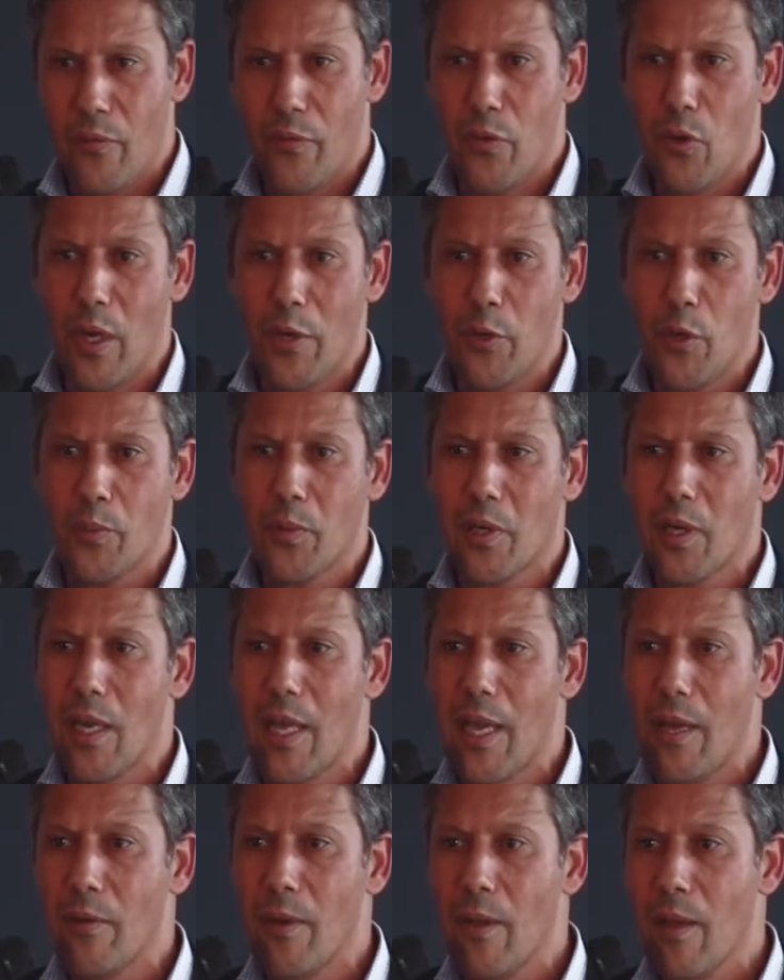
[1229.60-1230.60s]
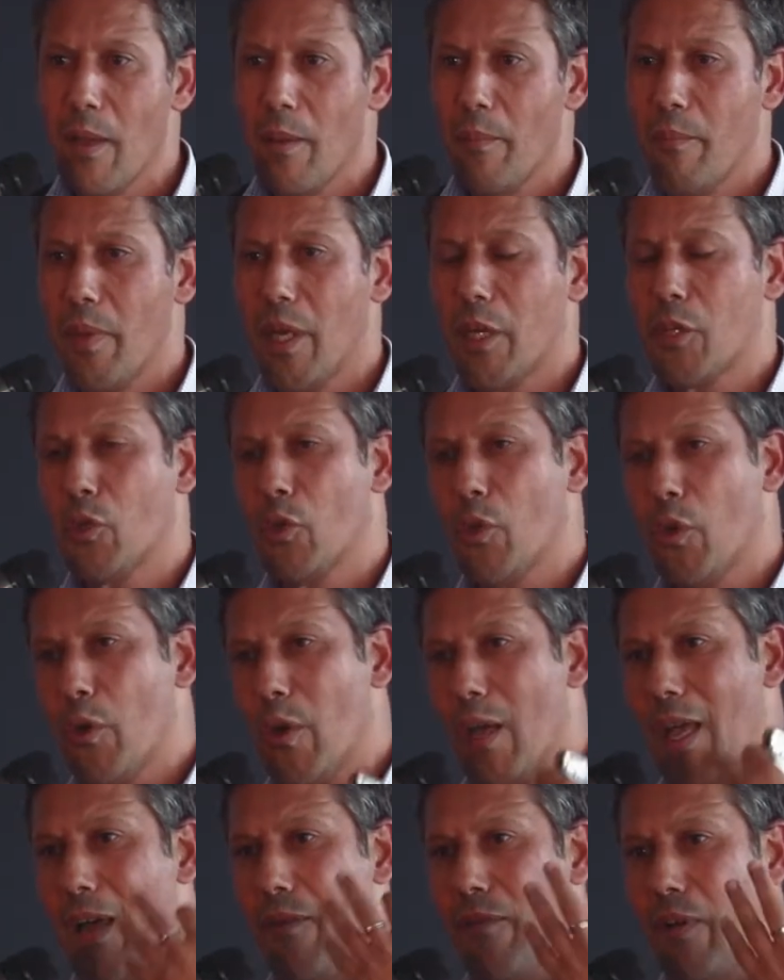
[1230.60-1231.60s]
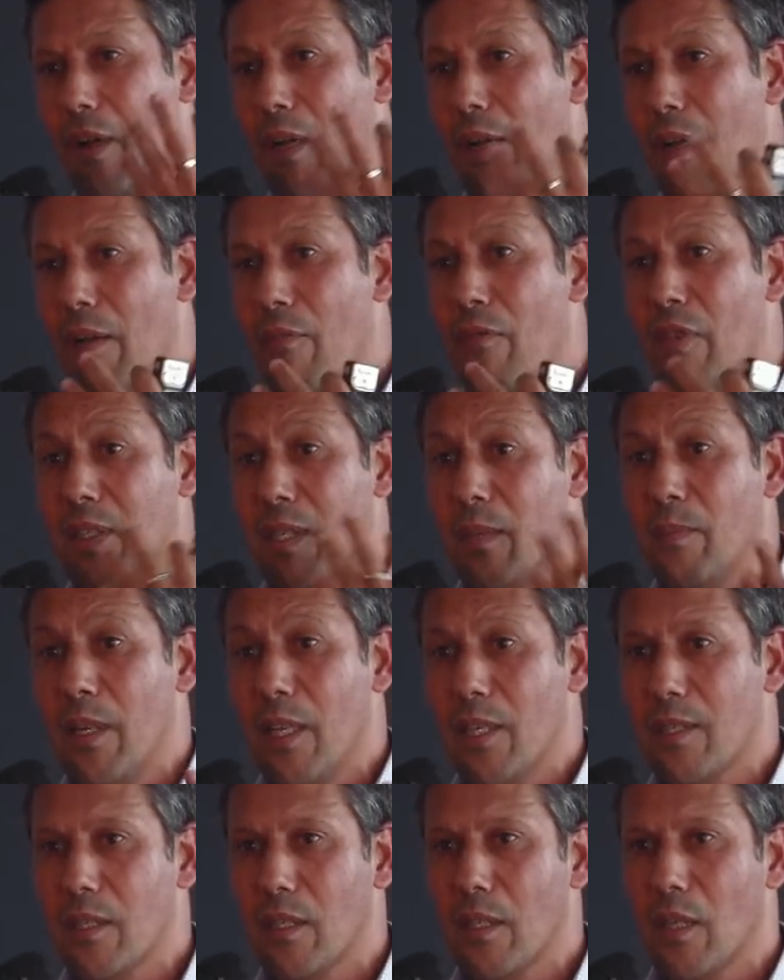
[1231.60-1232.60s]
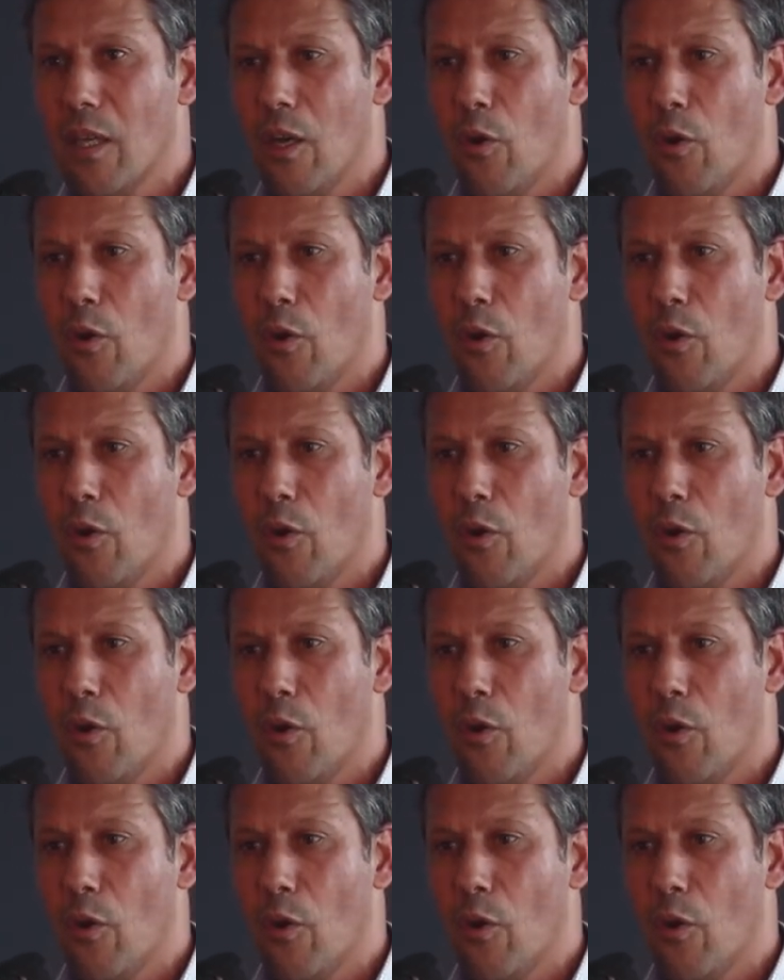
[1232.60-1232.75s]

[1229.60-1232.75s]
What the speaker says: you adopt a cloud, make sure you have a visibility,